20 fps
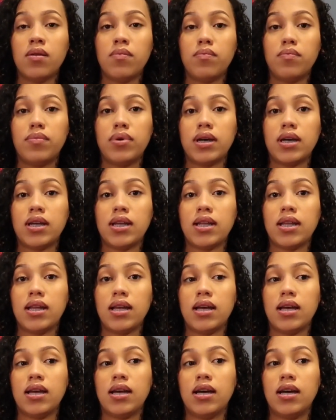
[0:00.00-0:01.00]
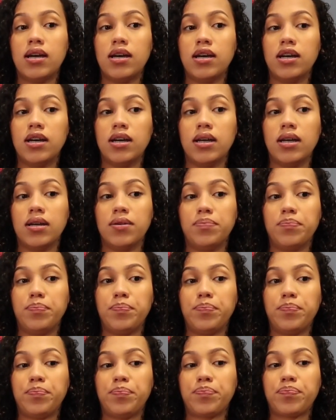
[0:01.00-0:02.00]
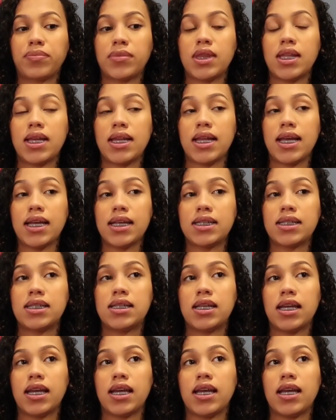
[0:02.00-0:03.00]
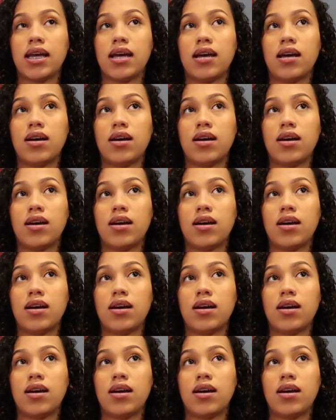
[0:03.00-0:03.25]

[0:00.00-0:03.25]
but the next day